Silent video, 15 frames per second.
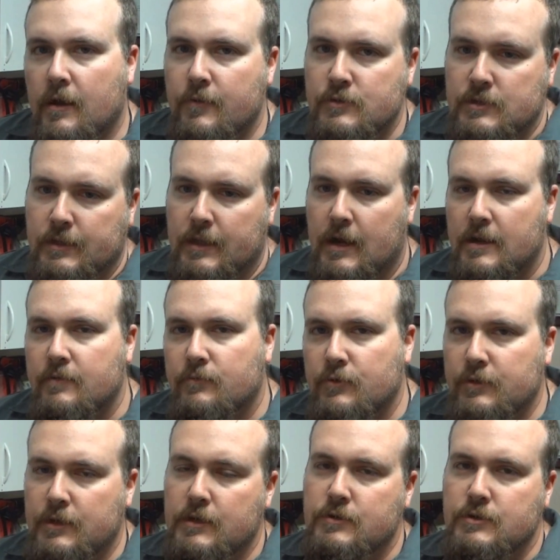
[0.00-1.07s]
There's a lot of
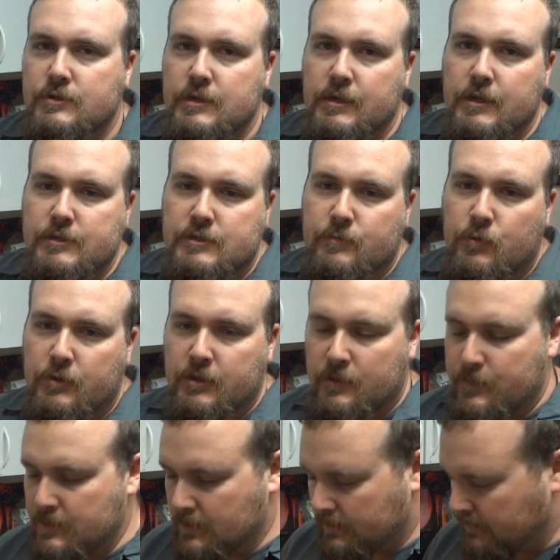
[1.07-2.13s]
really interesting custom work that
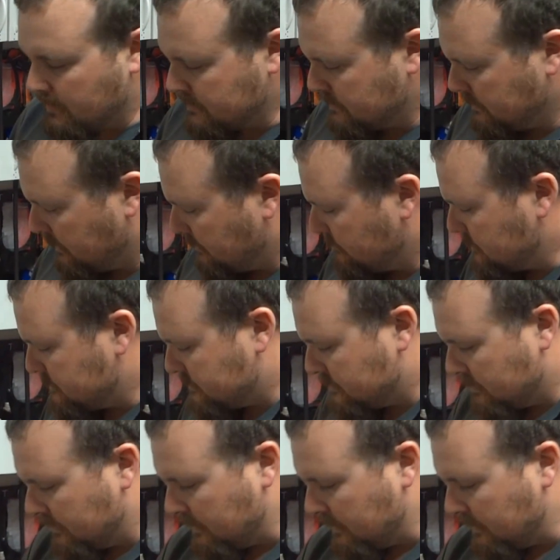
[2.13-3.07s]
can be done in 1911s.